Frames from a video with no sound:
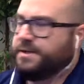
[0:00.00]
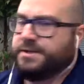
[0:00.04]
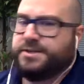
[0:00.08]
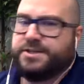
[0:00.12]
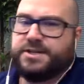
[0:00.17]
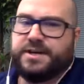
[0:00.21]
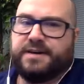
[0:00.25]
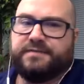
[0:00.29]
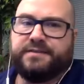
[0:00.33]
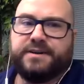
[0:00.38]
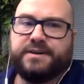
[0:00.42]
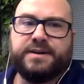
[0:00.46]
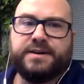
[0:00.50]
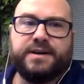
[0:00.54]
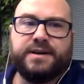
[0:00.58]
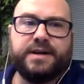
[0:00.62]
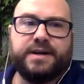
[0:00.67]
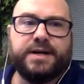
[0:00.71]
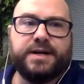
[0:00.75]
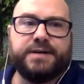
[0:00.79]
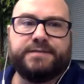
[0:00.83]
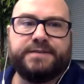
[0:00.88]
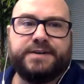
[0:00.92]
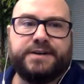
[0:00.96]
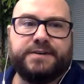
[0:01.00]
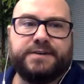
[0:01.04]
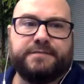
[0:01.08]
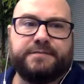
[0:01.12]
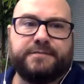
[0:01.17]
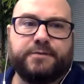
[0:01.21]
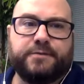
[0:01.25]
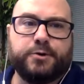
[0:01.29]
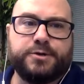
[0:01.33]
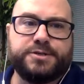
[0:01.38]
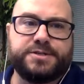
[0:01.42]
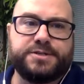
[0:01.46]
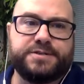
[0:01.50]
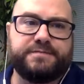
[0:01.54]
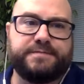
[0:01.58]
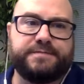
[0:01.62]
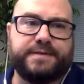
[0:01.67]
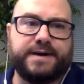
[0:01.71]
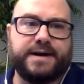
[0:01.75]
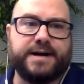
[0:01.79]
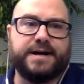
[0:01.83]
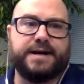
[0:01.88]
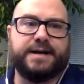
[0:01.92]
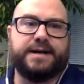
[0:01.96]
Shevin of
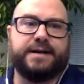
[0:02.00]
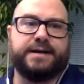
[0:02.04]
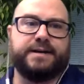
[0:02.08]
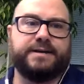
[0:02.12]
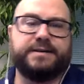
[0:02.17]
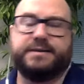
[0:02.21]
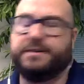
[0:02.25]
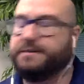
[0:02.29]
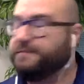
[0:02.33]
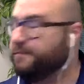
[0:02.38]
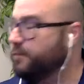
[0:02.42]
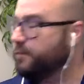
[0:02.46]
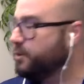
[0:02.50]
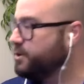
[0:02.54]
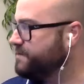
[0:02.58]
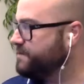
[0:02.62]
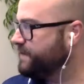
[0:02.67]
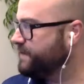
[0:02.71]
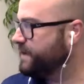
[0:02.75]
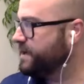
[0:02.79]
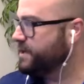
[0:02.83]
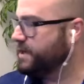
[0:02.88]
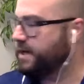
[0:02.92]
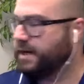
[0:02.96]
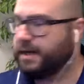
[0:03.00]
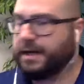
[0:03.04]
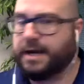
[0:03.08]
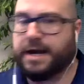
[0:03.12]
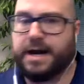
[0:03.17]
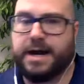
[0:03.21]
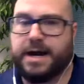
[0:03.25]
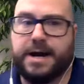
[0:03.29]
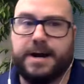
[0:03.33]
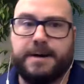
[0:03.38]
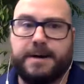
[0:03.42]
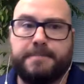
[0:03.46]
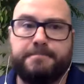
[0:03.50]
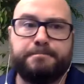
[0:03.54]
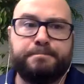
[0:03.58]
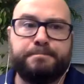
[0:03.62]
Divorceify and Divorceify dot com.